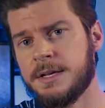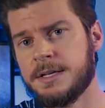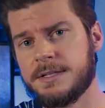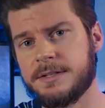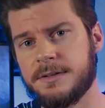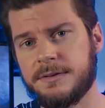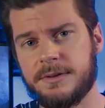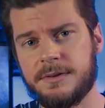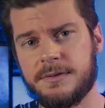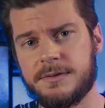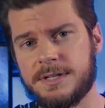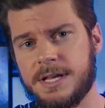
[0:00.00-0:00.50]

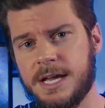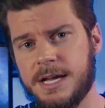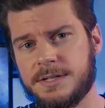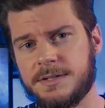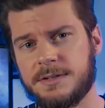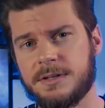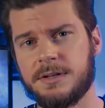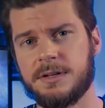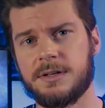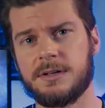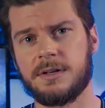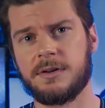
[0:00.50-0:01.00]
So those guys
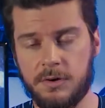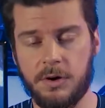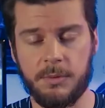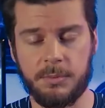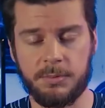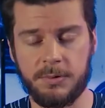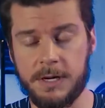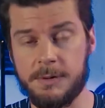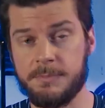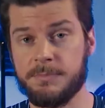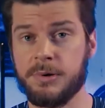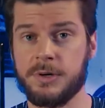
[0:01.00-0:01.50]
are gonna
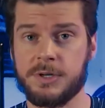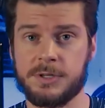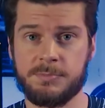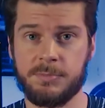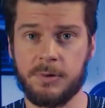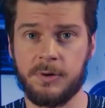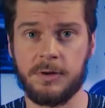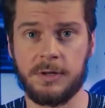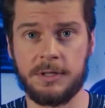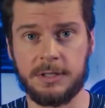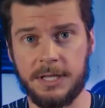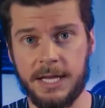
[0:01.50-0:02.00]
incorporate push,
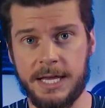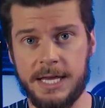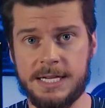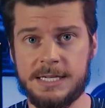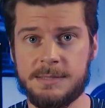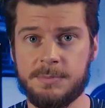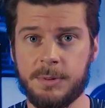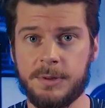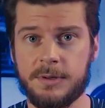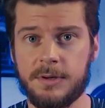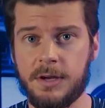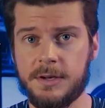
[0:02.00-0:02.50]
pull, and
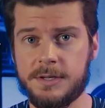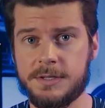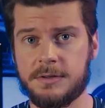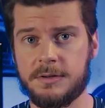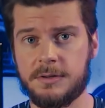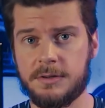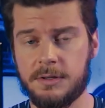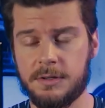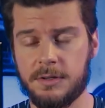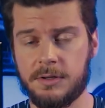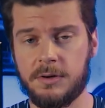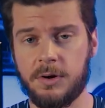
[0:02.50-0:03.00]
legs, but they're also
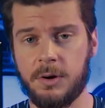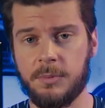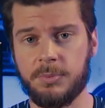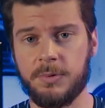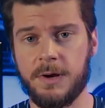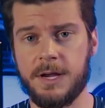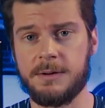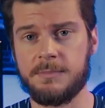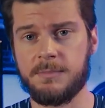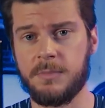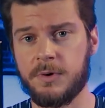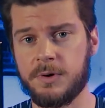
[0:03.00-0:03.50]
gonna
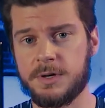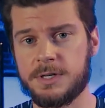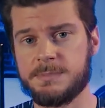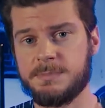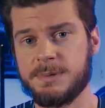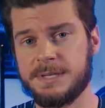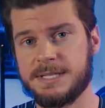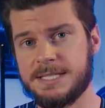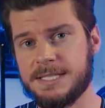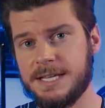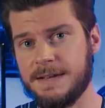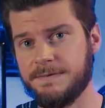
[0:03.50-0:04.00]
incorporate more
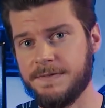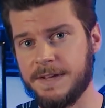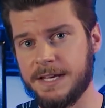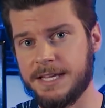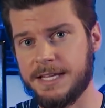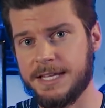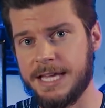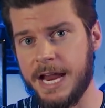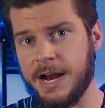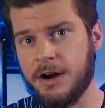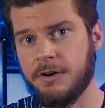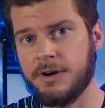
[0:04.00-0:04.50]

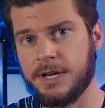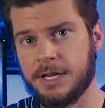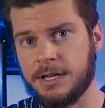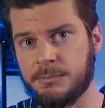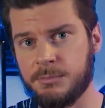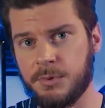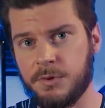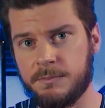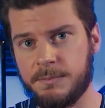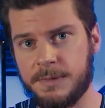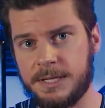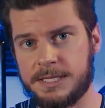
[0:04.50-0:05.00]
specific carrying
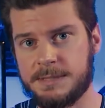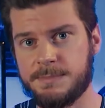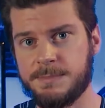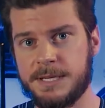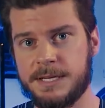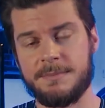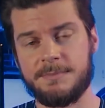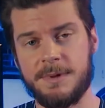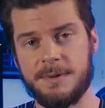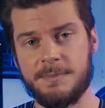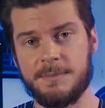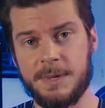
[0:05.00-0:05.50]
movements
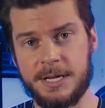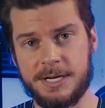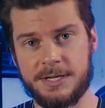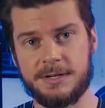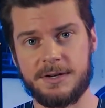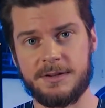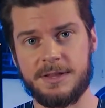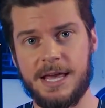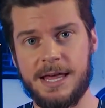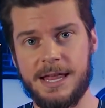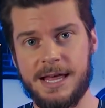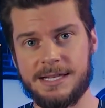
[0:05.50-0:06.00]
and make
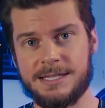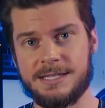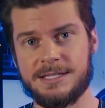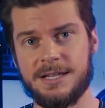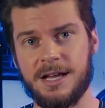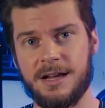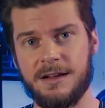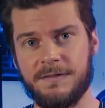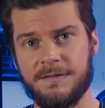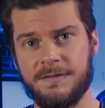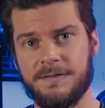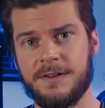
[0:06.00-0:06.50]
sure that that
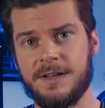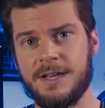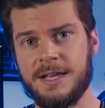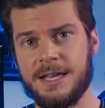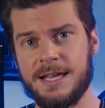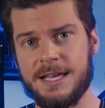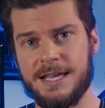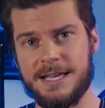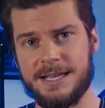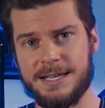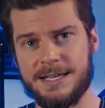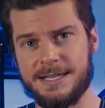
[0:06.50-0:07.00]
stuff
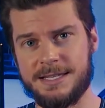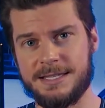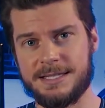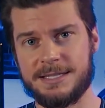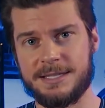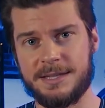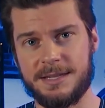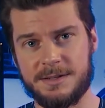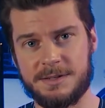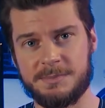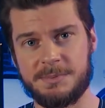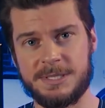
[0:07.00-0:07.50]

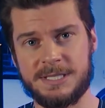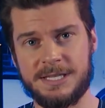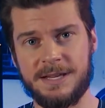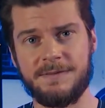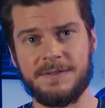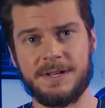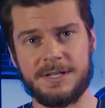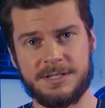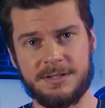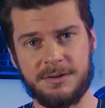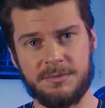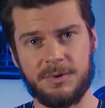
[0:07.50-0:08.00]
is
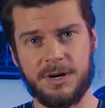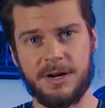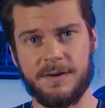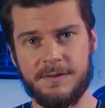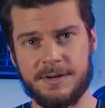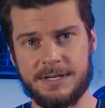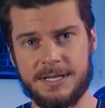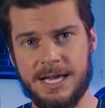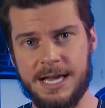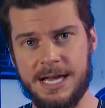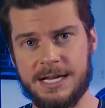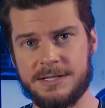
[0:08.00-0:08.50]
specific to
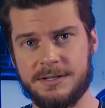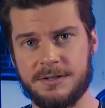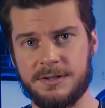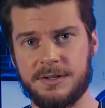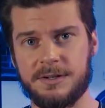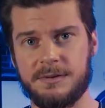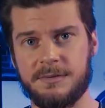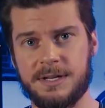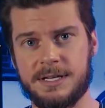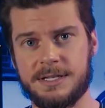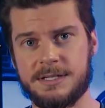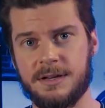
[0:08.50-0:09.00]
whatever task they're
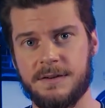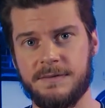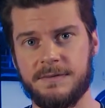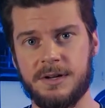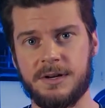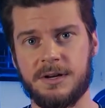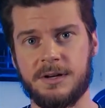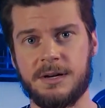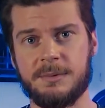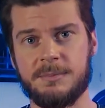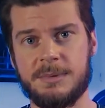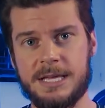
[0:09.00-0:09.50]
doing. So if
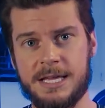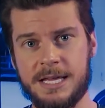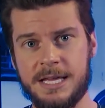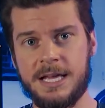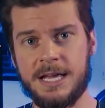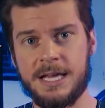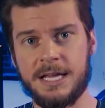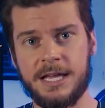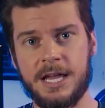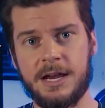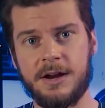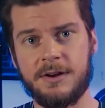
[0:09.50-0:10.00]
they're gonna be
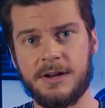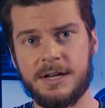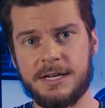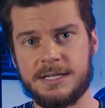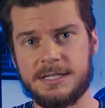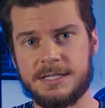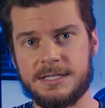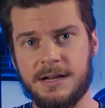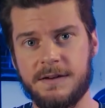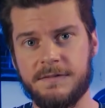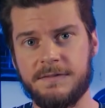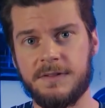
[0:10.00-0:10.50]
carrying
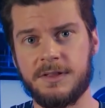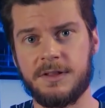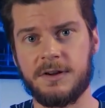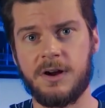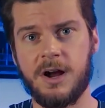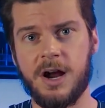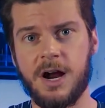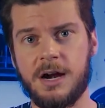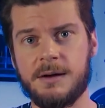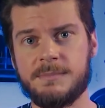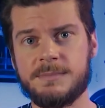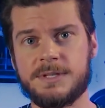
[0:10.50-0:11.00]
stuff in their
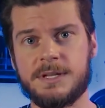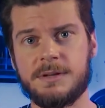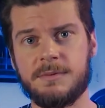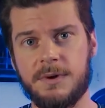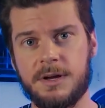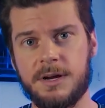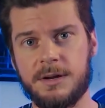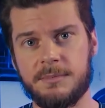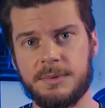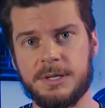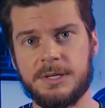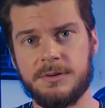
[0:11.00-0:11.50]
arms, they
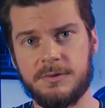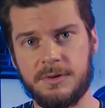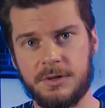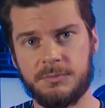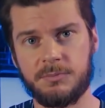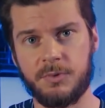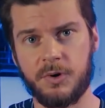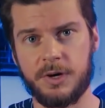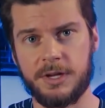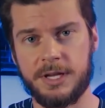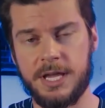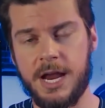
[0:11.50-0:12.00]
wanna be
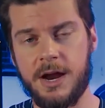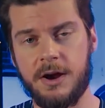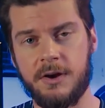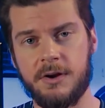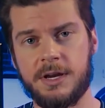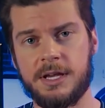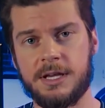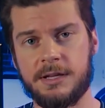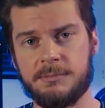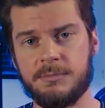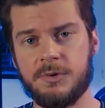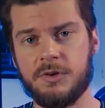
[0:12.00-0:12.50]
doing more
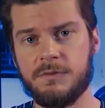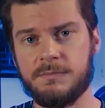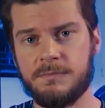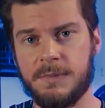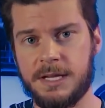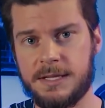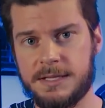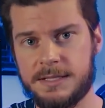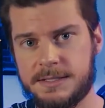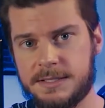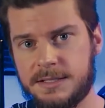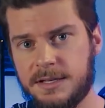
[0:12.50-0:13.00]
carrying
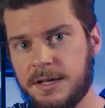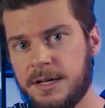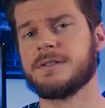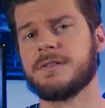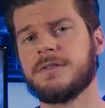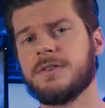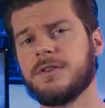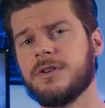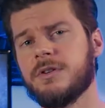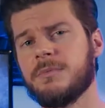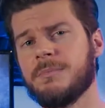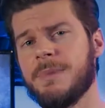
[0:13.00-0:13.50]
movements. So
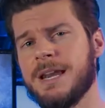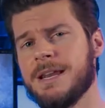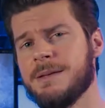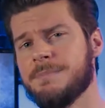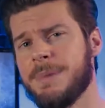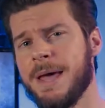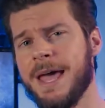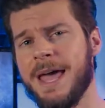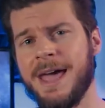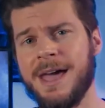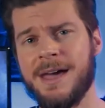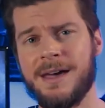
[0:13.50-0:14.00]
there are many
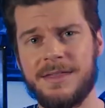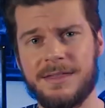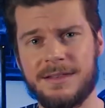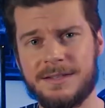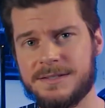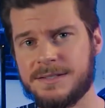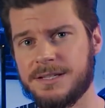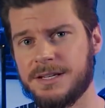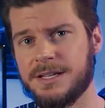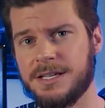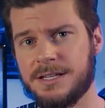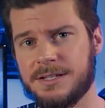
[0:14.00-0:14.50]

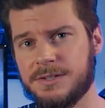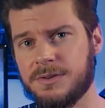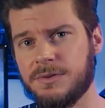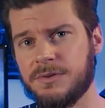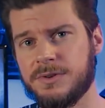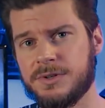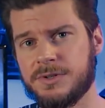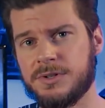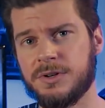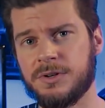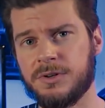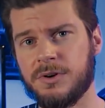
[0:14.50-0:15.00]
paths to get
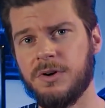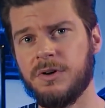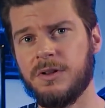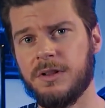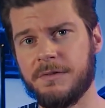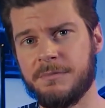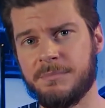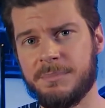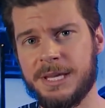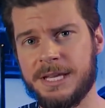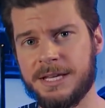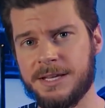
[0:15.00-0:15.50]
towards your
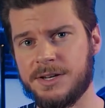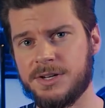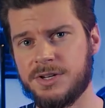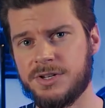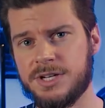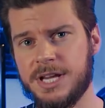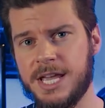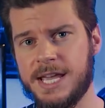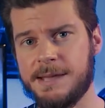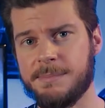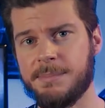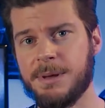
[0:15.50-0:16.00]
goal of being in
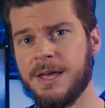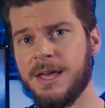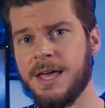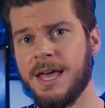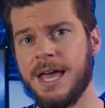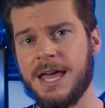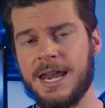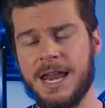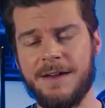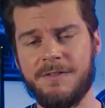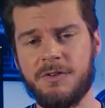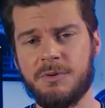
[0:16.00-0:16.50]
shape,
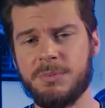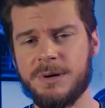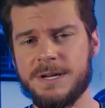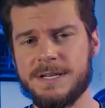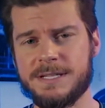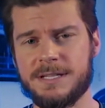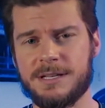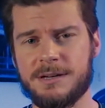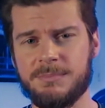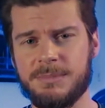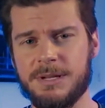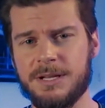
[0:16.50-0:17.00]
and
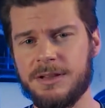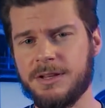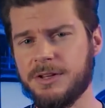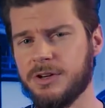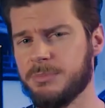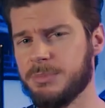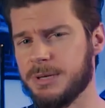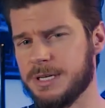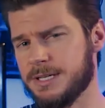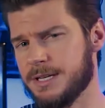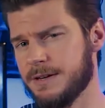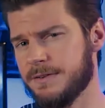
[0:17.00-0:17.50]
everybody's gonna be a
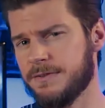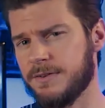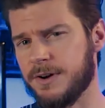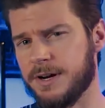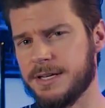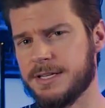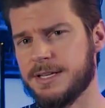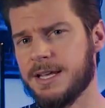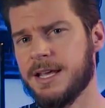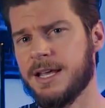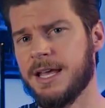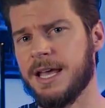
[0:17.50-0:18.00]
little bit
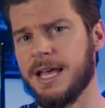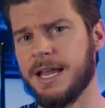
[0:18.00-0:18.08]
different.